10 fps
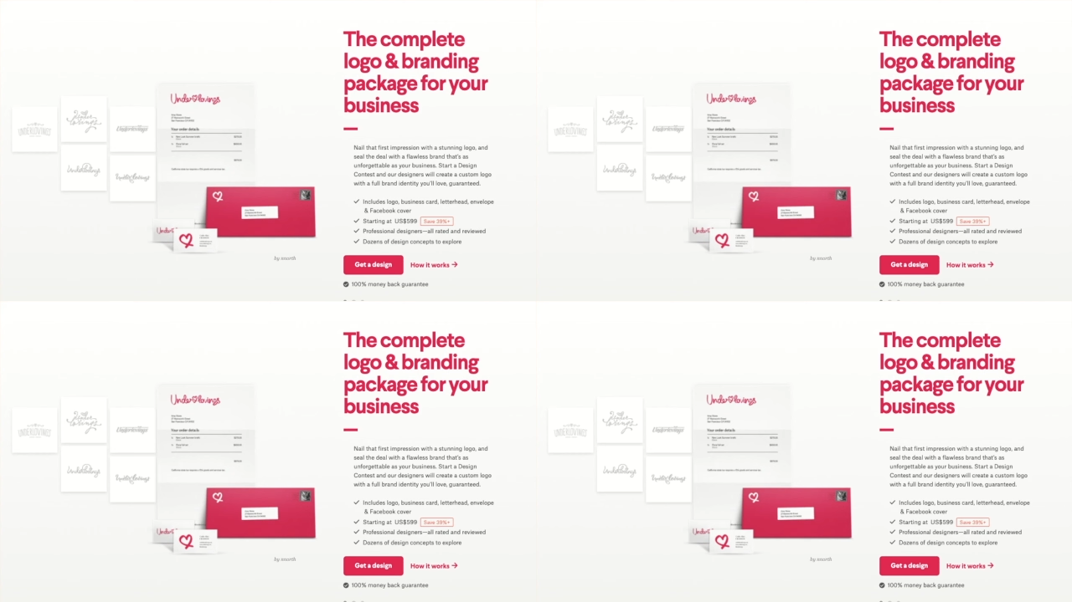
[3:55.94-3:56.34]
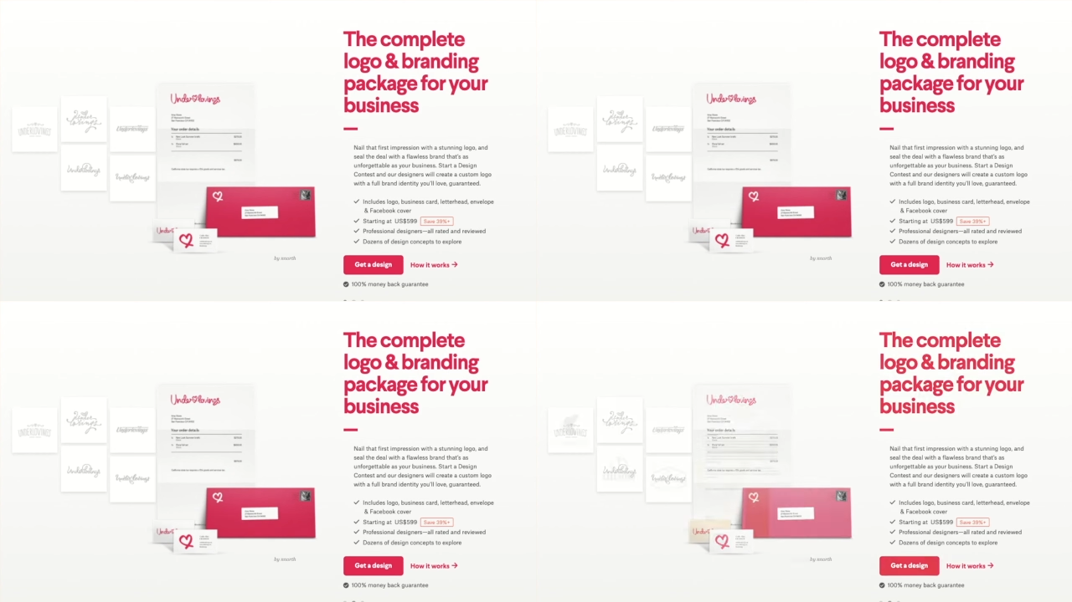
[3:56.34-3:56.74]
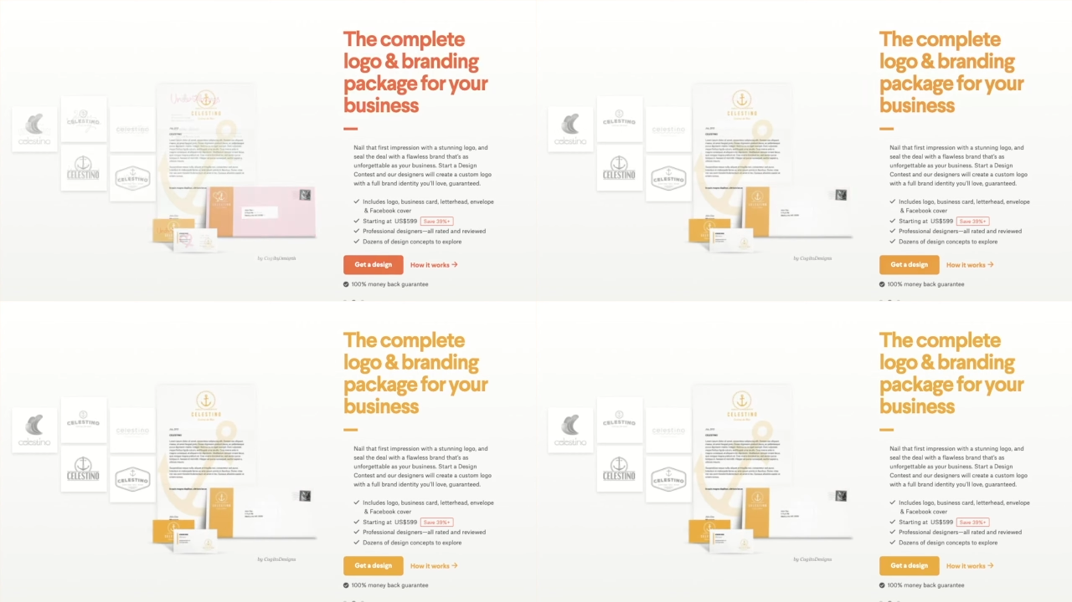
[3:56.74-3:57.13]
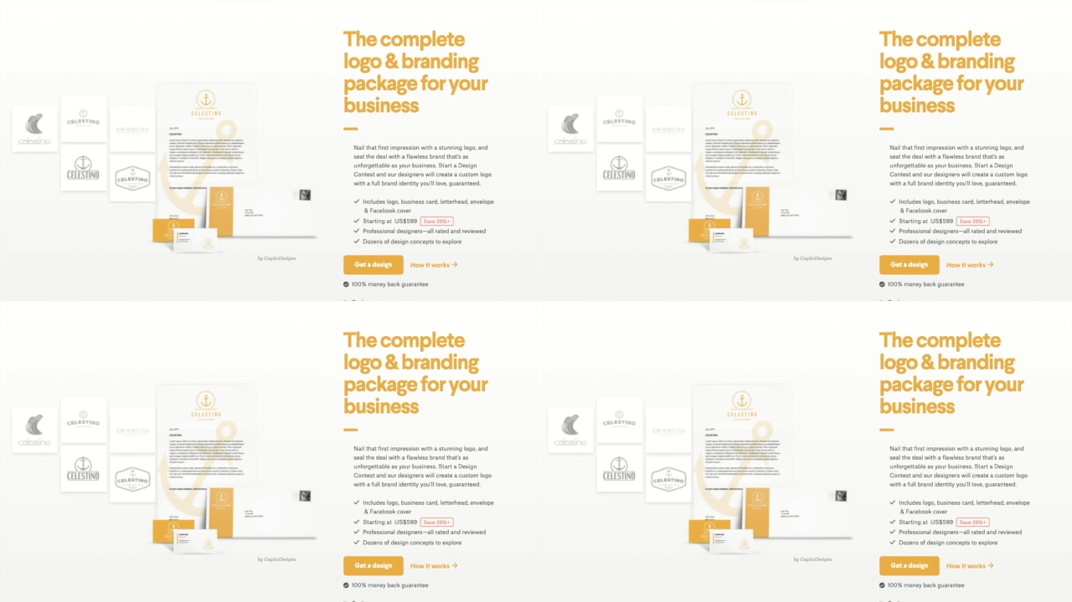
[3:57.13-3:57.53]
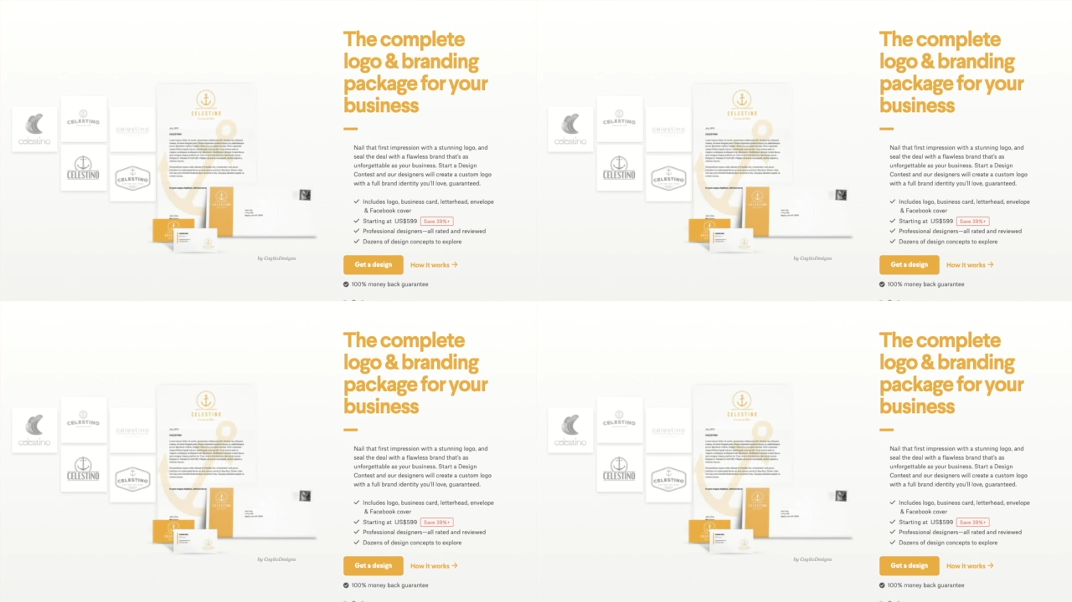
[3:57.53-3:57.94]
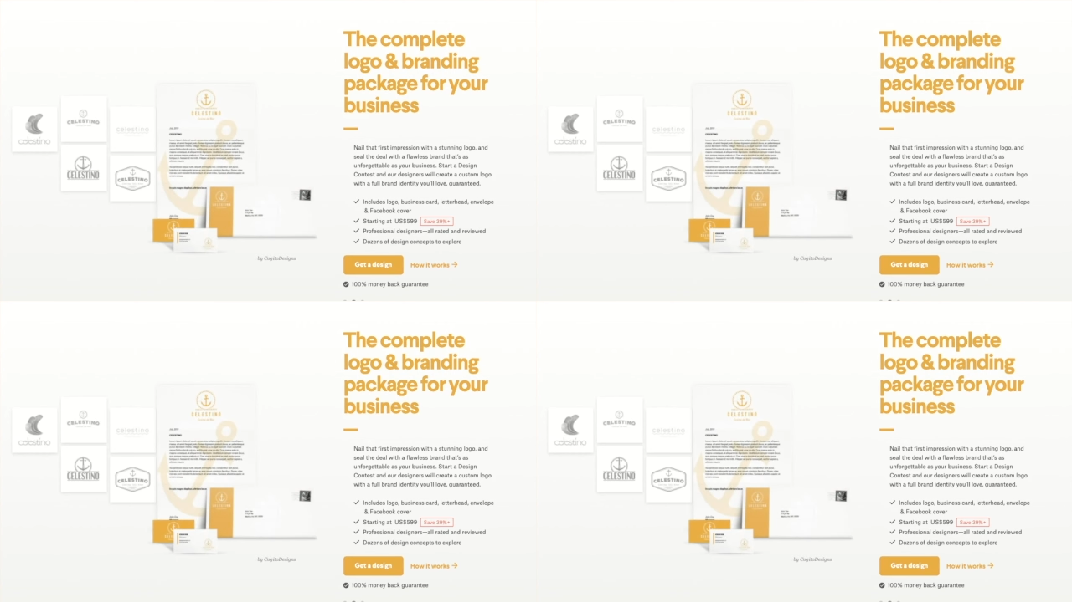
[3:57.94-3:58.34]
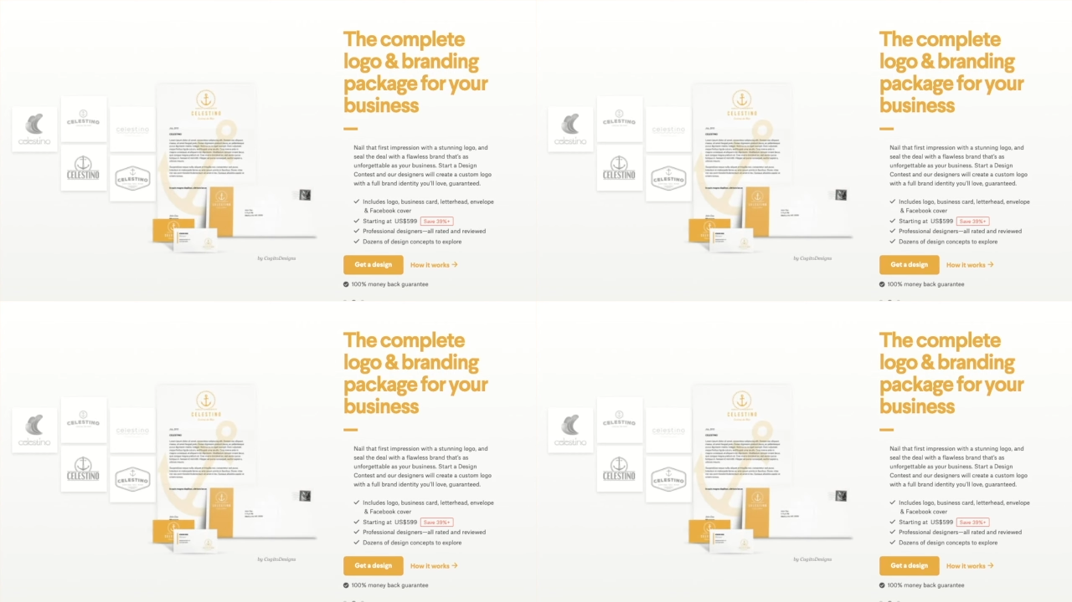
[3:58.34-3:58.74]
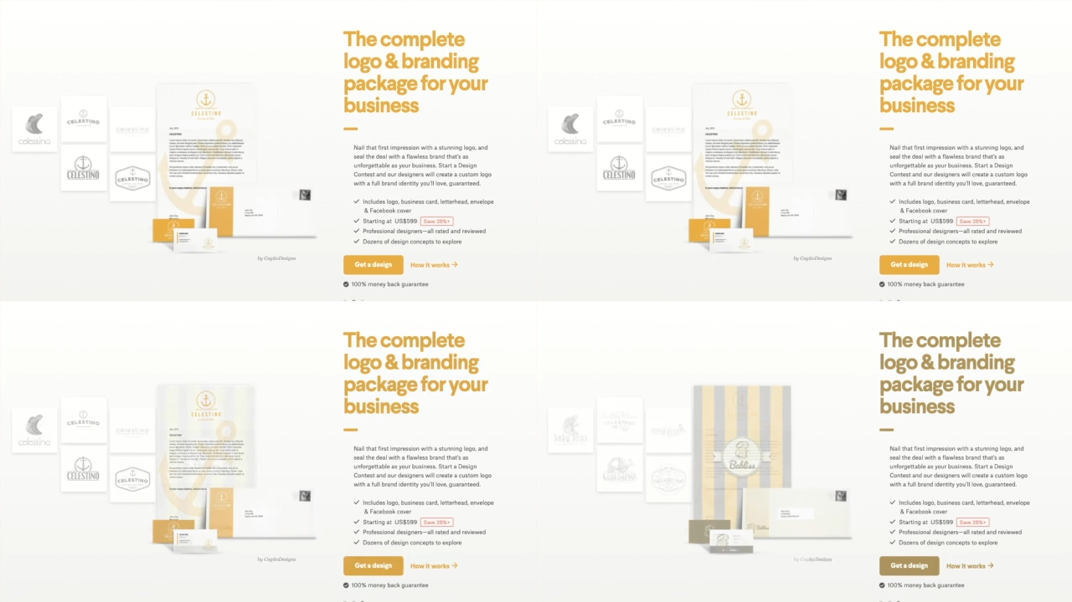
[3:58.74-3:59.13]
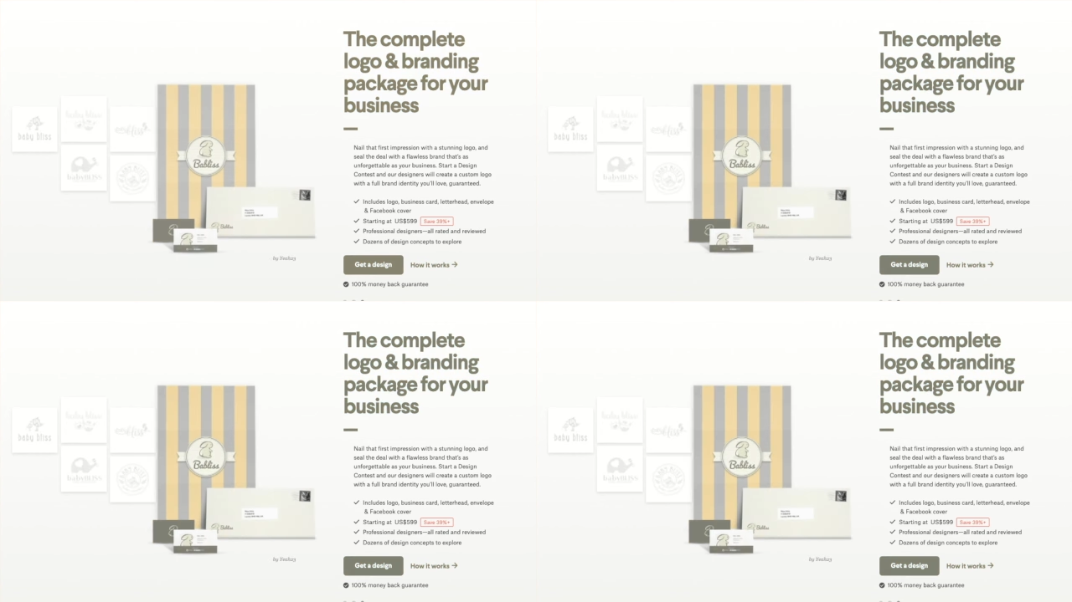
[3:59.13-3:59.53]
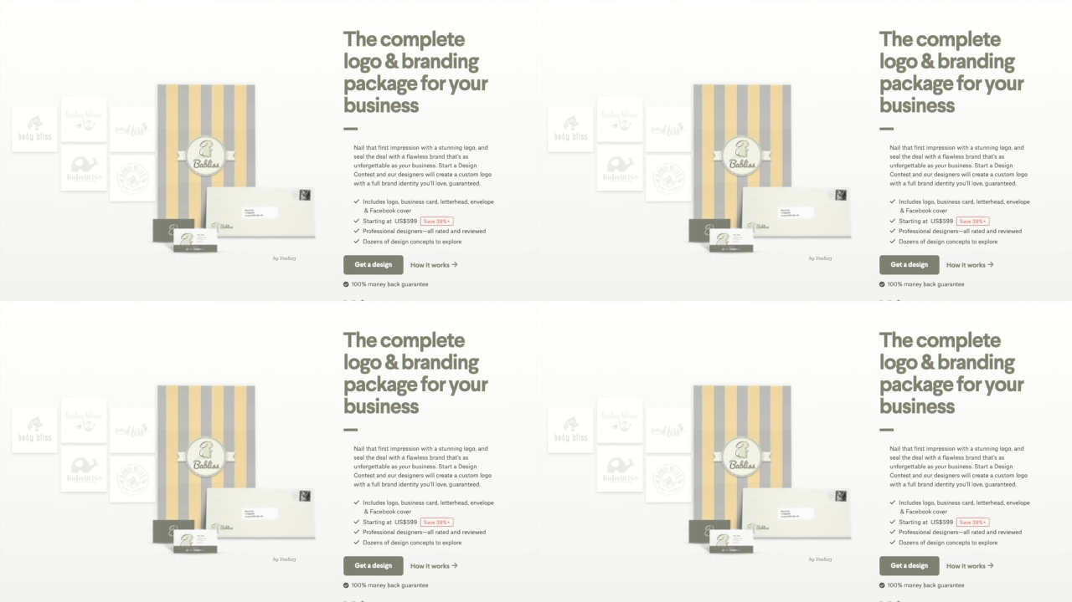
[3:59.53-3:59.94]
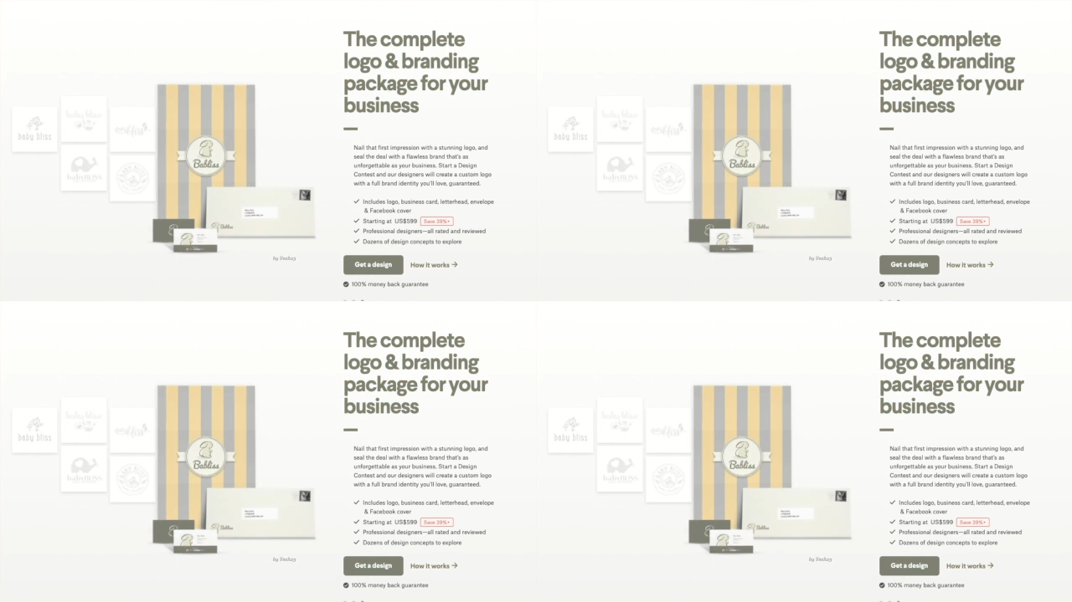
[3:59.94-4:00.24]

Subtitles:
(no speaker visible)